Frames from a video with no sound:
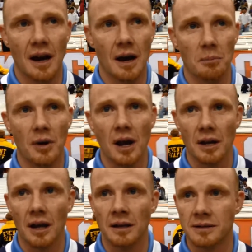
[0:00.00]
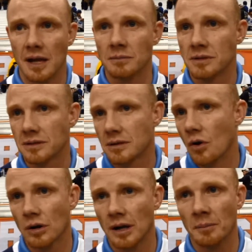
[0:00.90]
uh, but in the same
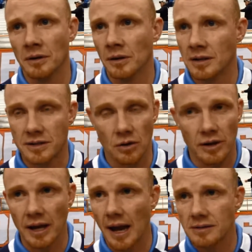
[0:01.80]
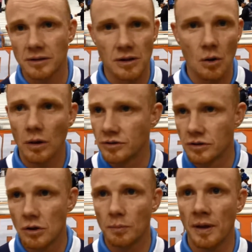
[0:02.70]
token, I mean, I just said, okay, guys, let's go. Let's
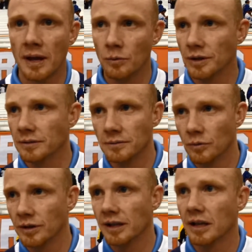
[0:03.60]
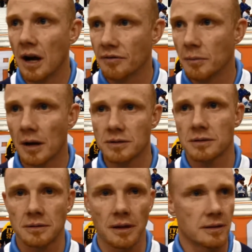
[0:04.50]
just go play. We we didn't get off the
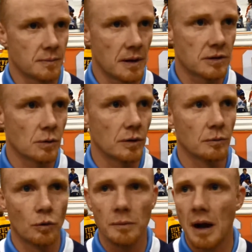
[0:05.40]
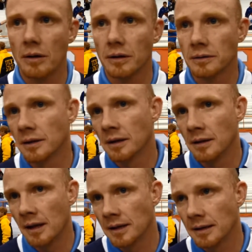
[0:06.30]
bus. Let's make sure we rebound, and,
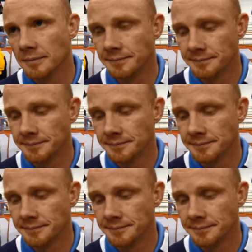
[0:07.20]
and they did.